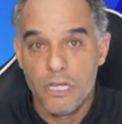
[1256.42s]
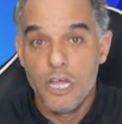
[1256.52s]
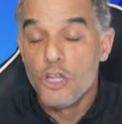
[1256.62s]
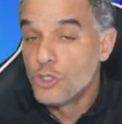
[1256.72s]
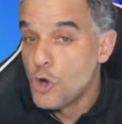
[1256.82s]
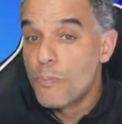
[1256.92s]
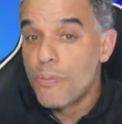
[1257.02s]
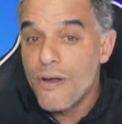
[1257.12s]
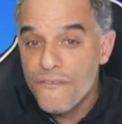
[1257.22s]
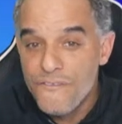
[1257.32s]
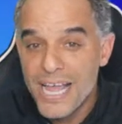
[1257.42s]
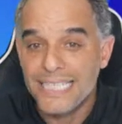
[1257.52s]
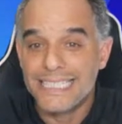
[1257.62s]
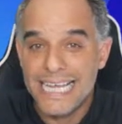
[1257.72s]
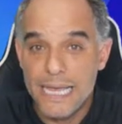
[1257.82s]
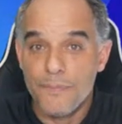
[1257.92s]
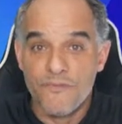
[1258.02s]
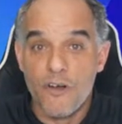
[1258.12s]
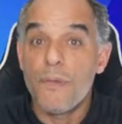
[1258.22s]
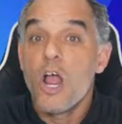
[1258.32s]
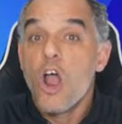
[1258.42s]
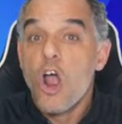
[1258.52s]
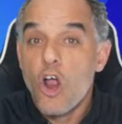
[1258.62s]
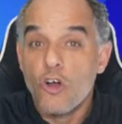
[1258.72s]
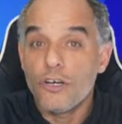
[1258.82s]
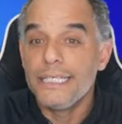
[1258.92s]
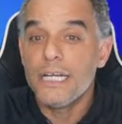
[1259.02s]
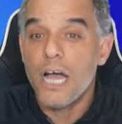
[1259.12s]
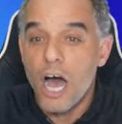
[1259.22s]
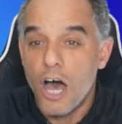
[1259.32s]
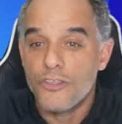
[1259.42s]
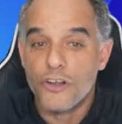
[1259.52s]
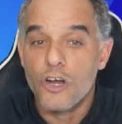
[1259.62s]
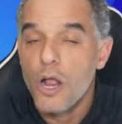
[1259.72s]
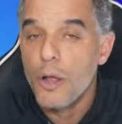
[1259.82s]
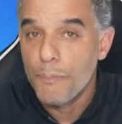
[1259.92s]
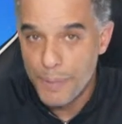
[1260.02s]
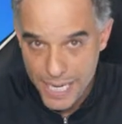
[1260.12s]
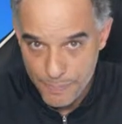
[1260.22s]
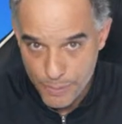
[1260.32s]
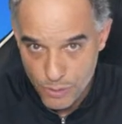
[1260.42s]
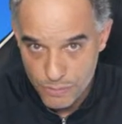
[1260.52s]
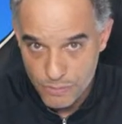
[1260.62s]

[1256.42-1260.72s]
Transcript: to prevent him from hurting other people.